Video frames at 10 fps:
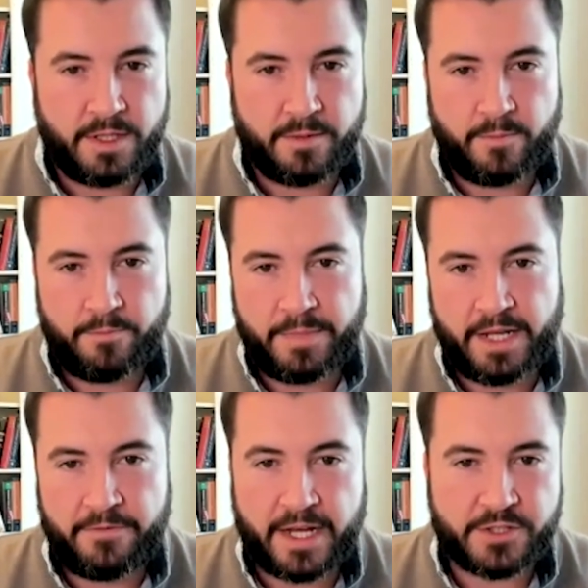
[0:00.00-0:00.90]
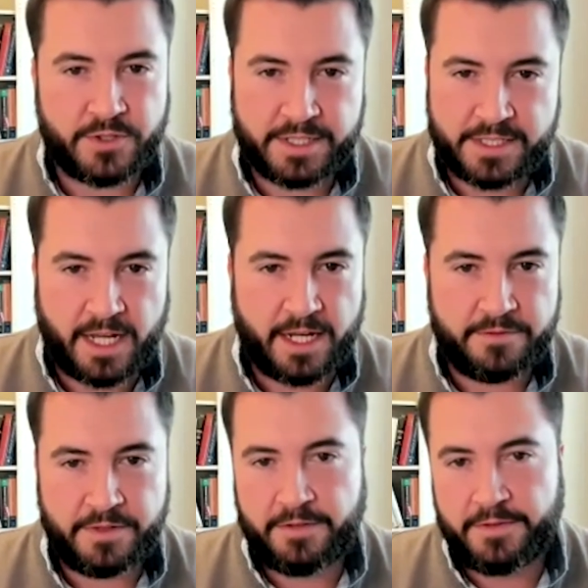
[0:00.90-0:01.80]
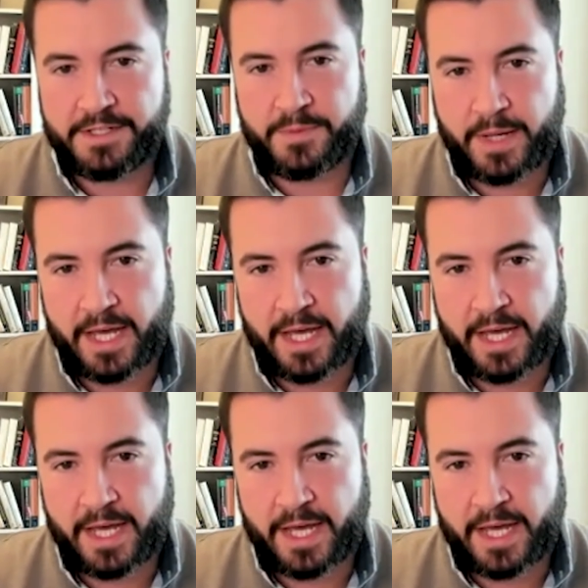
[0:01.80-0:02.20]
the manufacturing side of E Vs and